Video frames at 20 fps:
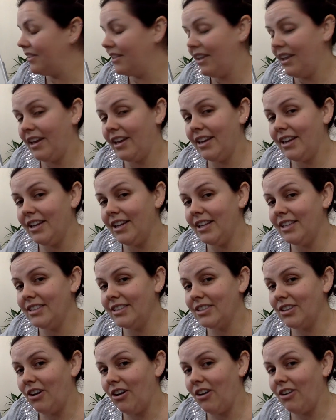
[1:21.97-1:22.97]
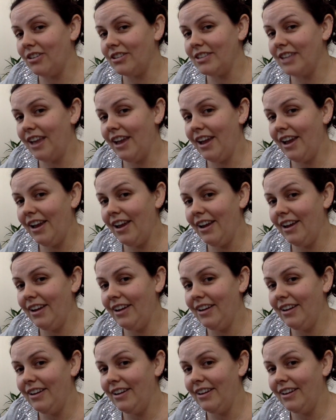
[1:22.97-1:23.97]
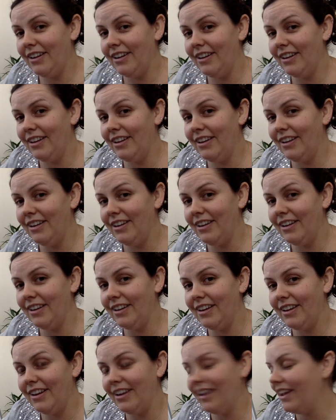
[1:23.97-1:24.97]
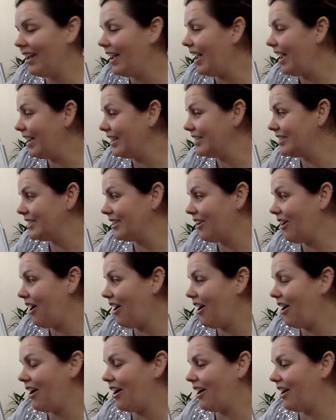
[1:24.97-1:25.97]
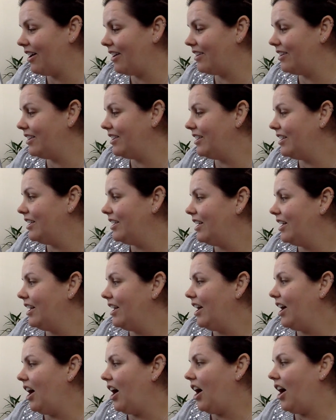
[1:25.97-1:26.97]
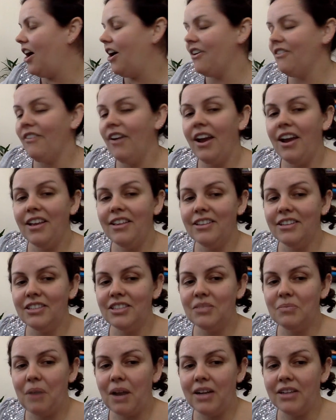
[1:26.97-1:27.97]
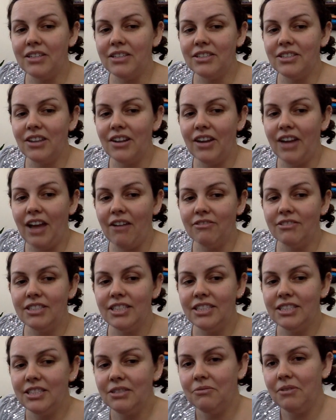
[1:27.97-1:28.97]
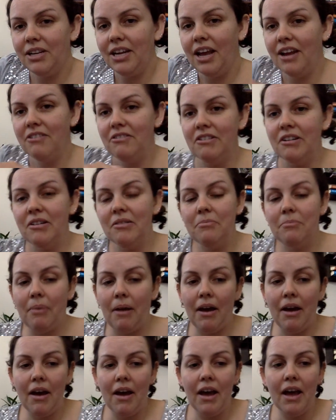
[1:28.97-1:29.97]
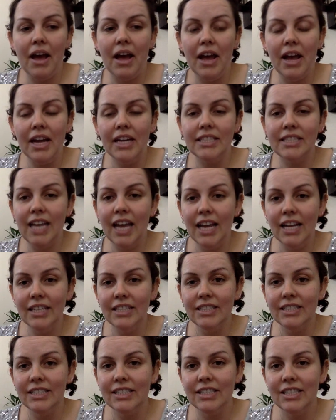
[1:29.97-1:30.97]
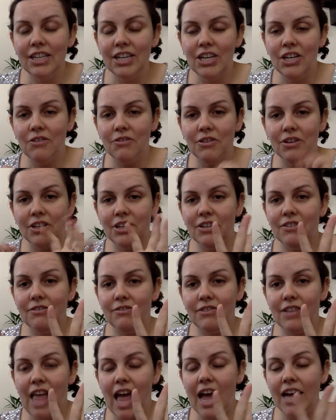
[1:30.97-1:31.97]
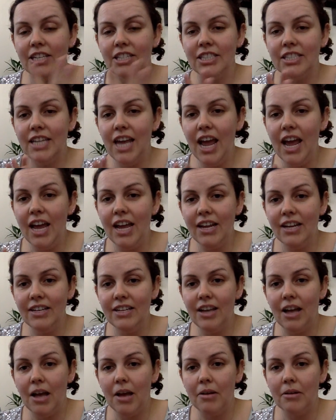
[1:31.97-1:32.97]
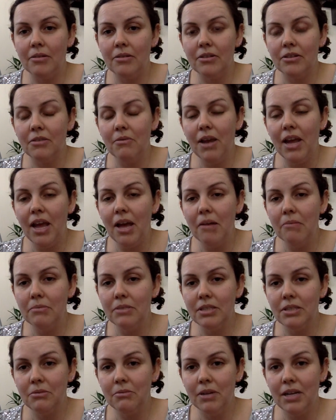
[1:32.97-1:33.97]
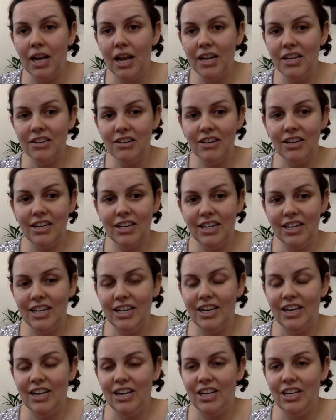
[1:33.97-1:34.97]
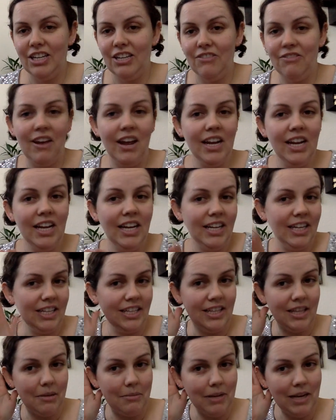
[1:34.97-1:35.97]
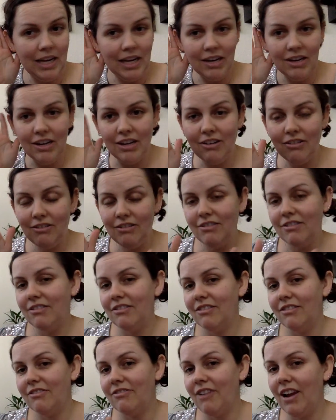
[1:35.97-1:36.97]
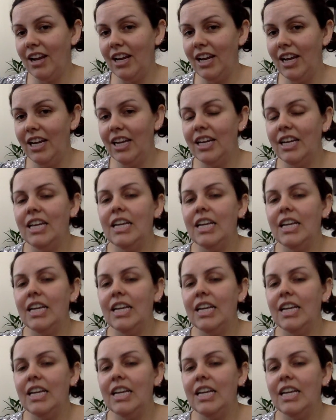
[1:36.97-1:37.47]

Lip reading: It is called a hexagon. All right, let's practice our counting to 100 by tens. We're going to flash 10 all the way up to 100. You ready? Let me hear you. Ready?